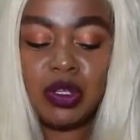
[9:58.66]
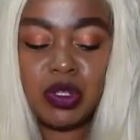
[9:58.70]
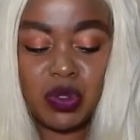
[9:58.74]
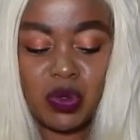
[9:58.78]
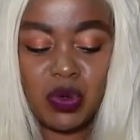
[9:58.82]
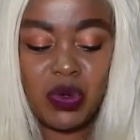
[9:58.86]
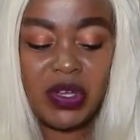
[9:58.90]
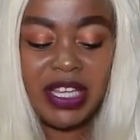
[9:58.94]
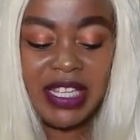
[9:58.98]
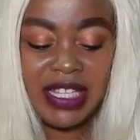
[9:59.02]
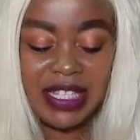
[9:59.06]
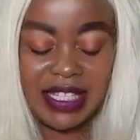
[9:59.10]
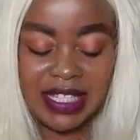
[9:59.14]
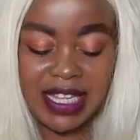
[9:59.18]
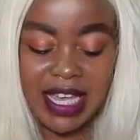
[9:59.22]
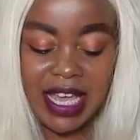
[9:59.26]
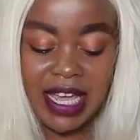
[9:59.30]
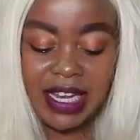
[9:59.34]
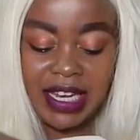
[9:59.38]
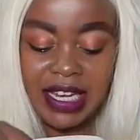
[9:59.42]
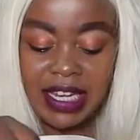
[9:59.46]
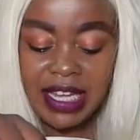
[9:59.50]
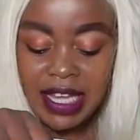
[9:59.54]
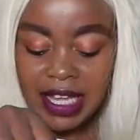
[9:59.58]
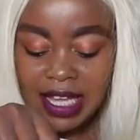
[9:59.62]
also
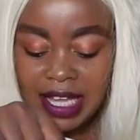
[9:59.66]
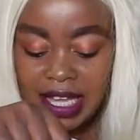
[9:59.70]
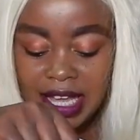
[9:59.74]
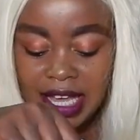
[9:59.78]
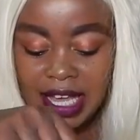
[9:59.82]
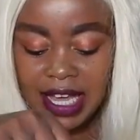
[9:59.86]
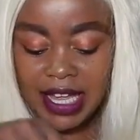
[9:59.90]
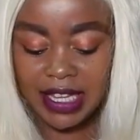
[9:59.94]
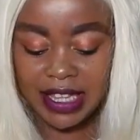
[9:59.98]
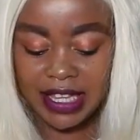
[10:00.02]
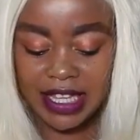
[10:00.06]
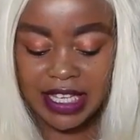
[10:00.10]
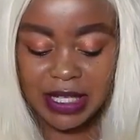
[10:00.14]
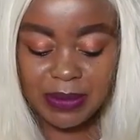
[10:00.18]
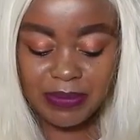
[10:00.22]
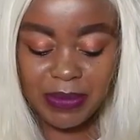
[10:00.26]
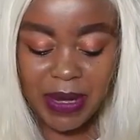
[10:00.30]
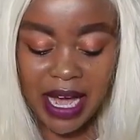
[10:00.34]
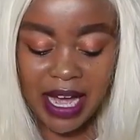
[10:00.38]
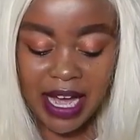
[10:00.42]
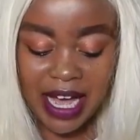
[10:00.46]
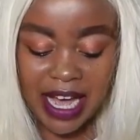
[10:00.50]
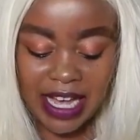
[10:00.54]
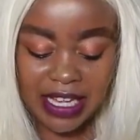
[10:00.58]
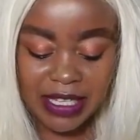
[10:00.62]
inside, and this
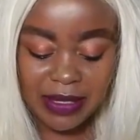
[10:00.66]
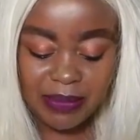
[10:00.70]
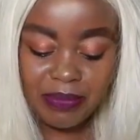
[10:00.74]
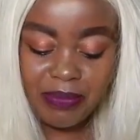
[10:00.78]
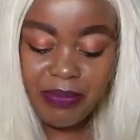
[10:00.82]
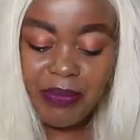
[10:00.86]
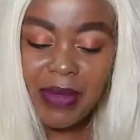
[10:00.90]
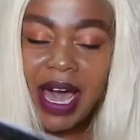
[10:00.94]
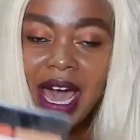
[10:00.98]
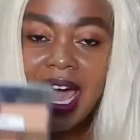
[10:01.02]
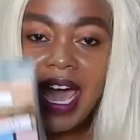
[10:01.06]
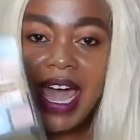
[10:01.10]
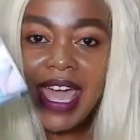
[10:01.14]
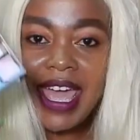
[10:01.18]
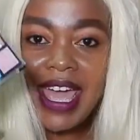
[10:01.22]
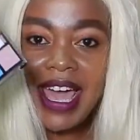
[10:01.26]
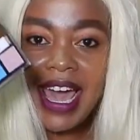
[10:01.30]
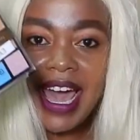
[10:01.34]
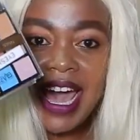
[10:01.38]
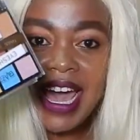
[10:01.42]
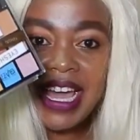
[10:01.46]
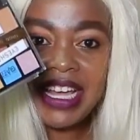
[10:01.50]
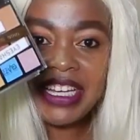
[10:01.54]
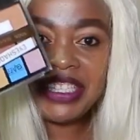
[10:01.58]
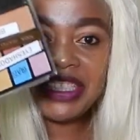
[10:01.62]
bag has
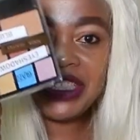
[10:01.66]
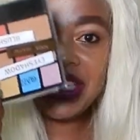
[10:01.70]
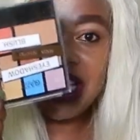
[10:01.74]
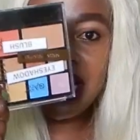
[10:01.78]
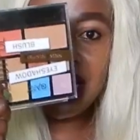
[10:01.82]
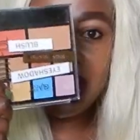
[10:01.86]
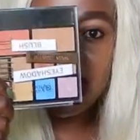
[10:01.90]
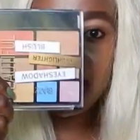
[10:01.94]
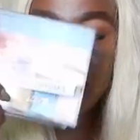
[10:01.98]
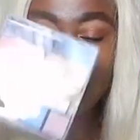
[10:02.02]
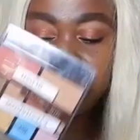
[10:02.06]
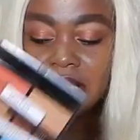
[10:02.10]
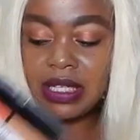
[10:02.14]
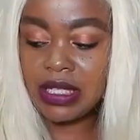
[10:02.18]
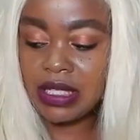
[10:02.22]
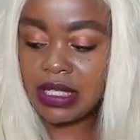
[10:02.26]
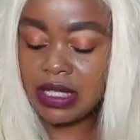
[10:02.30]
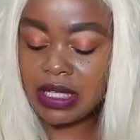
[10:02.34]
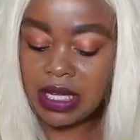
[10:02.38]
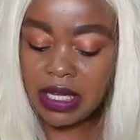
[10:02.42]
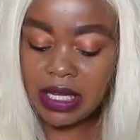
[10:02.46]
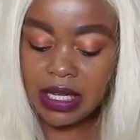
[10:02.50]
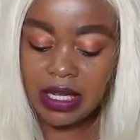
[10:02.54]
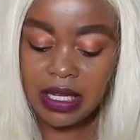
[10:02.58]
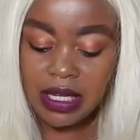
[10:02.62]
my
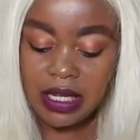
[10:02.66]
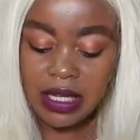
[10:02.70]
eyeshadows.